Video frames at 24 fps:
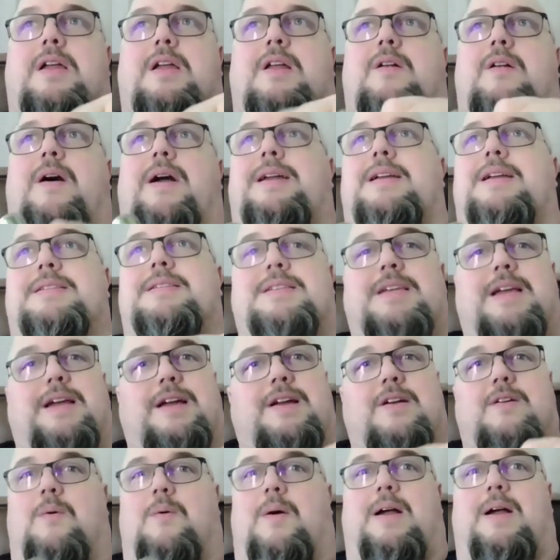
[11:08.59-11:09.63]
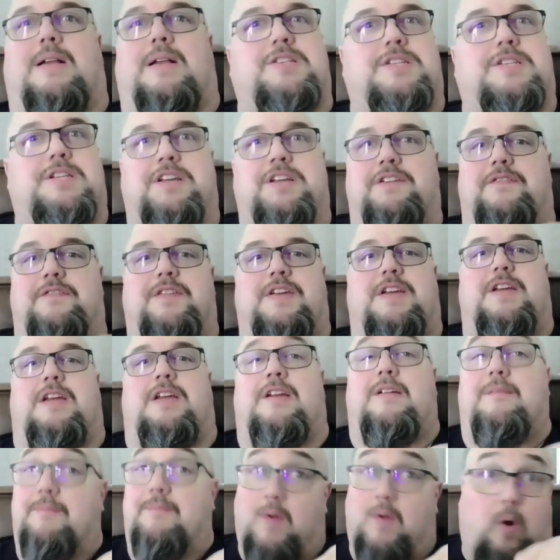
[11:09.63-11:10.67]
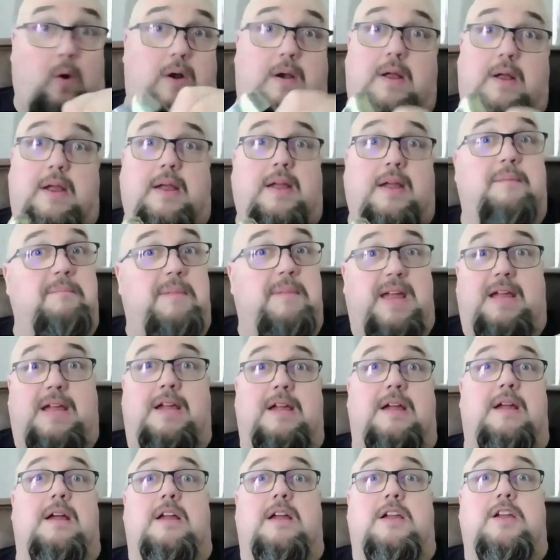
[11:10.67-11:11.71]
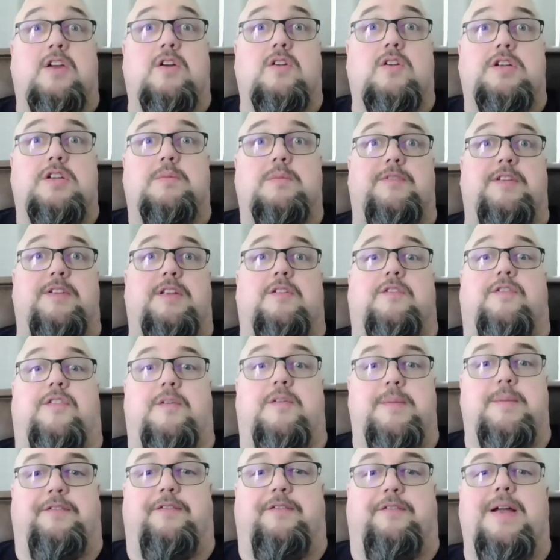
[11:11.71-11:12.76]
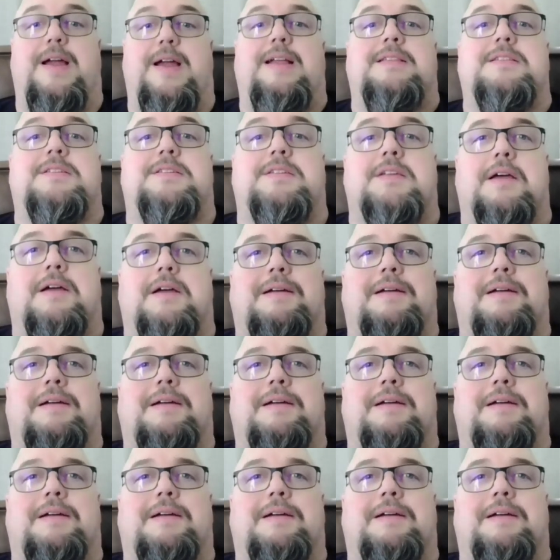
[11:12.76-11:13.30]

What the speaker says: I can sit here and watch TV or make a YouTube video for my friends.